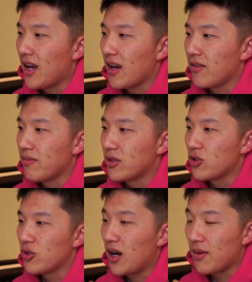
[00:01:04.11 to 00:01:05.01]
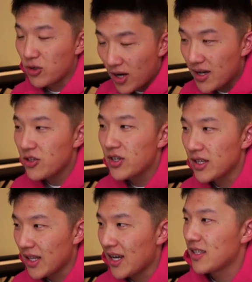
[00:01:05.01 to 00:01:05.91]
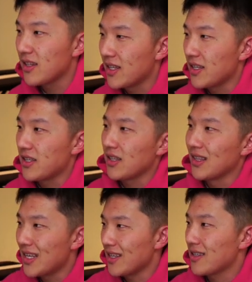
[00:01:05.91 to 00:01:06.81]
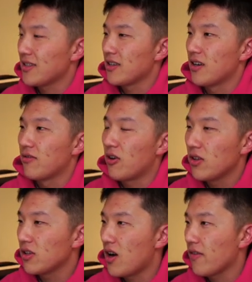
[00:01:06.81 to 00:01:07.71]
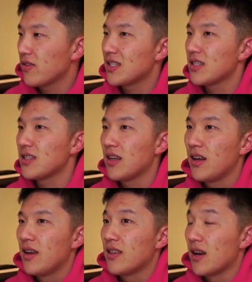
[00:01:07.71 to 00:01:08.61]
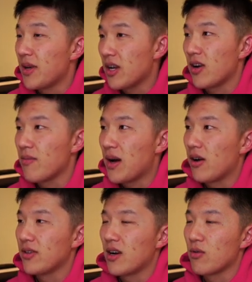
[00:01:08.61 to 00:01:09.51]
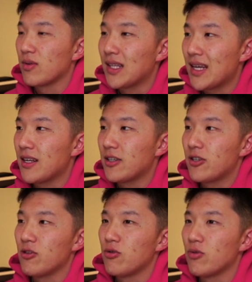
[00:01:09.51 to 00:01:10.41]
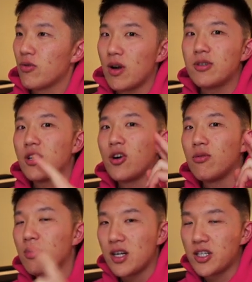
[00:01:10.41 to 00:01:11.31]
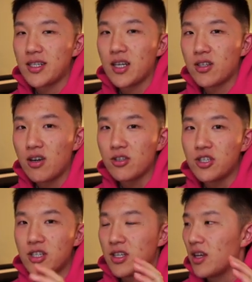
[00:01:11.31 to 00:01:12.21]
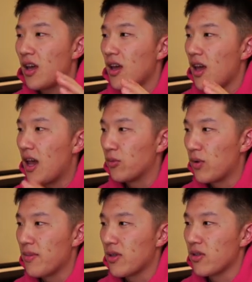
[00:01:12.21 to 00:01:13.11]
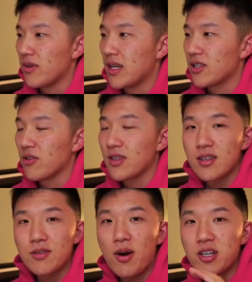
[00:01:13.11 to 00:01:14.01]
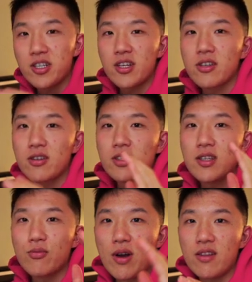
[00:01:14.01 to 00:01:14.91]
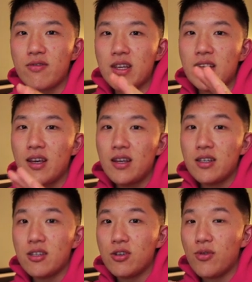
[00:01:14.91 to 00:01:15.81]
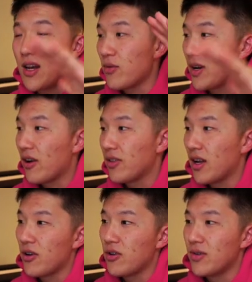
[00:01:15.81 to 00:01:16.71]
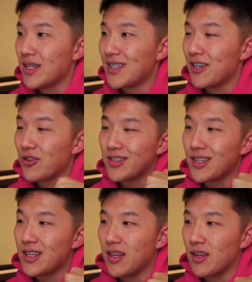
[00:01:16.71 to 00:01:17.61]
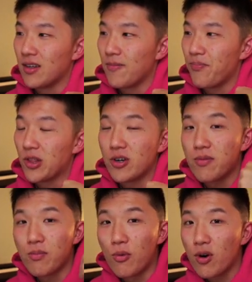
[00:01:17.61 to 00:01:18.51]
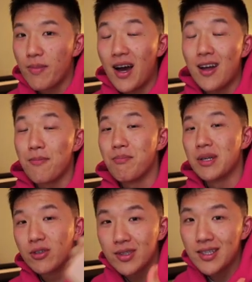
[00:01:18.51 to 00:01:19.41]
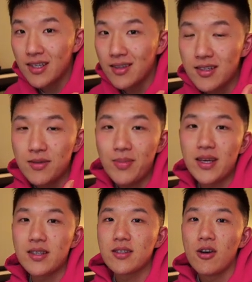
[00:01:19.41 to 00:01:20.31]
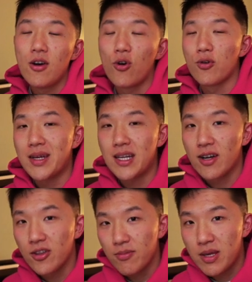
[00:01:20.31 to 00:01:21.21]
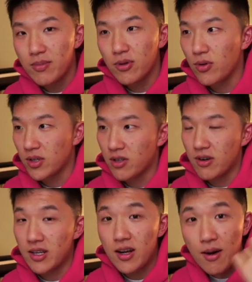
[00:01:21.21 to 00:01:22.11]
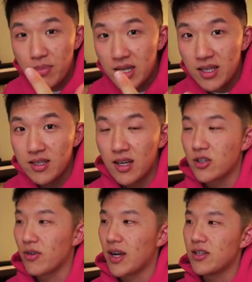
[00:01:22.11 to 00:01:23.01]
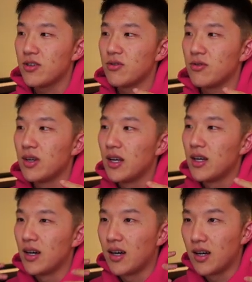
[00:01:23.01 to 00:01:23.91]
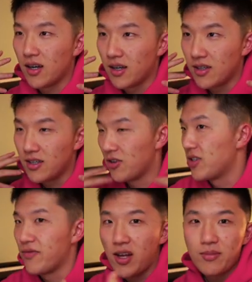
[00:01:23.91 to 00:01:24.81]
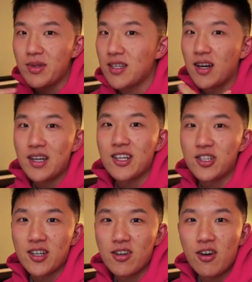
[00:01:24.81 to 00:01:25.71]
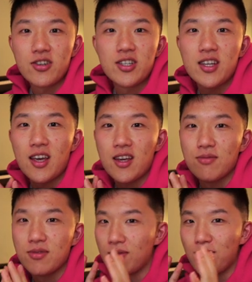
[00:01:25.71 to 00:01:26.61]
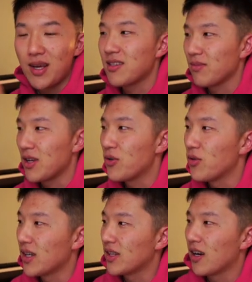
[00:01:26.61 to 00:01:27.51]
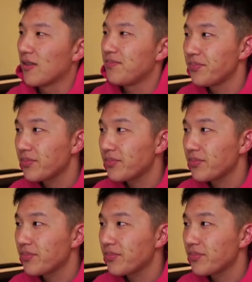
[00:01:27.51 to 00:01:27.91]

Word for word: am tr I'm trying to collect this list of all the conferences that I'm hearing about that are related to crypto, blockchain technology, and Web3. So this is particularly relevant to anyone out there who is interested in learning more about how to build in this space or meeting other people who are starting companies and trying to, uh, you know, develop this cutting edge technology and make something cool out there.